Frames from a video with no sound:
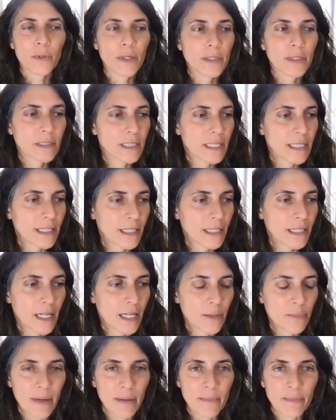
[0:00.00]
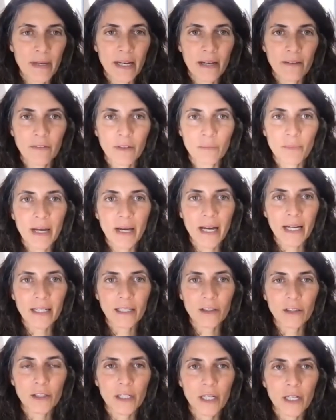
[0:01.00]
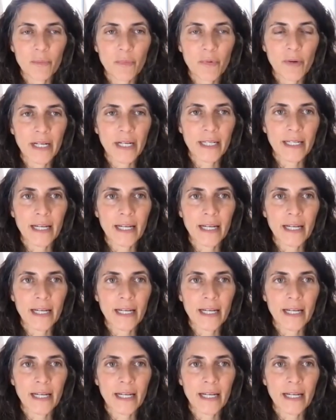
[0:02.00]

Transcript: we're digging up. I'm having Patty look up right